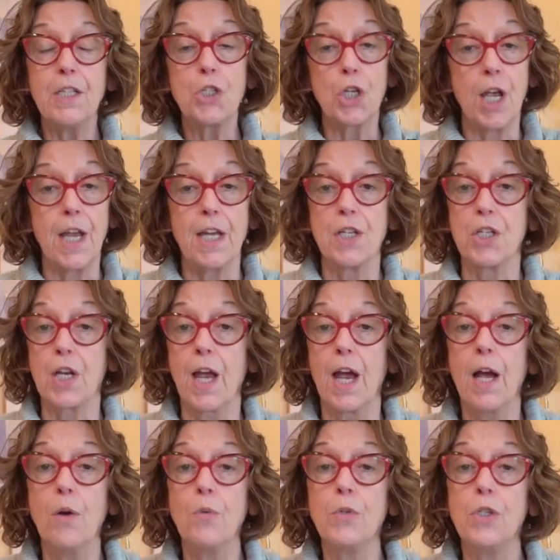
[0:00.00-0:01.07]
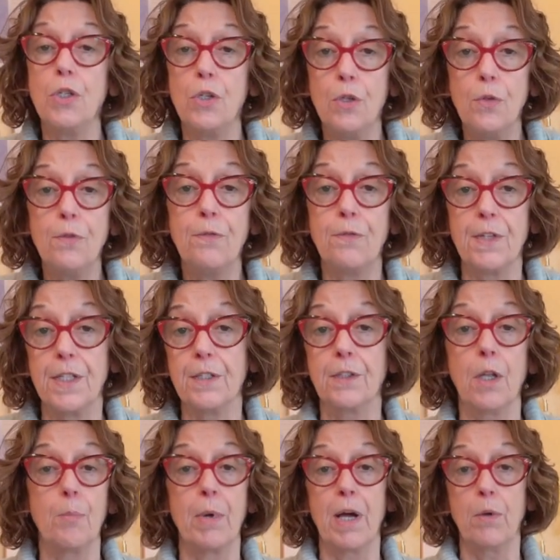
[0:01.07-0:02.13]
change how you feel
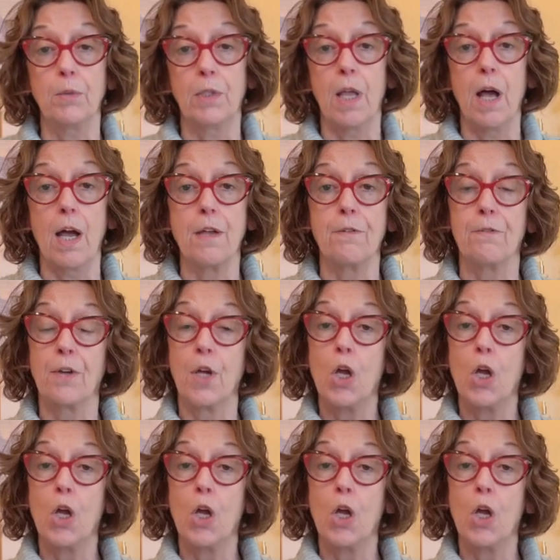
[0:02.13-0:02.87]
about life.